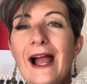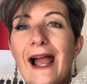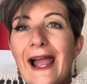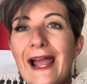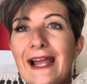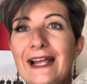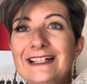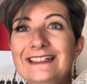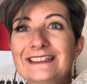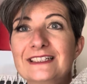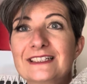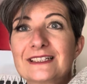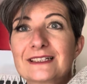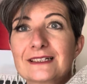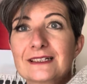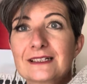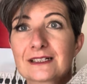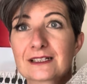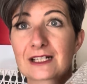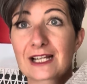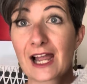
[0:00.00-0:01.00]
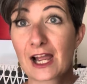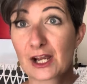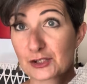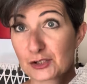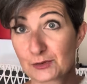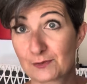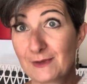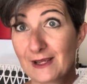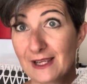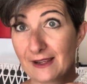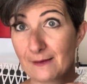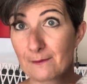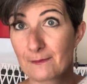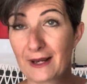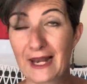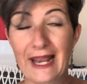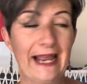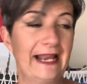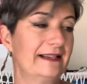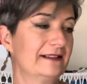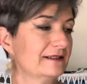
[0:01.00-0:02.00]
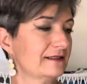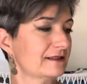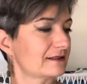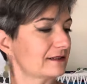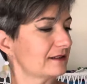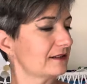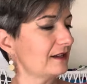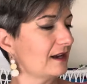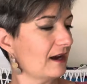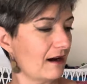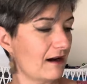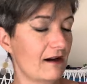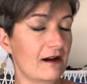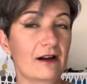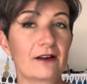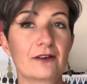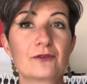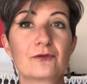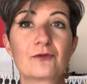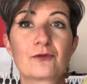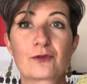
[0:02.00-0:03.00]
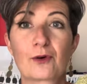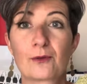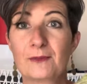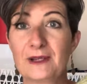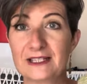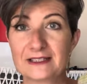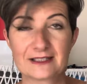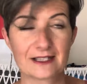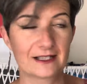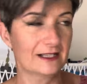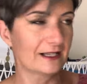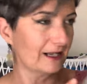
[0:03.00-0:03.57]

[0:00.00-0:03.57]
and cashmere blend yarn from Italy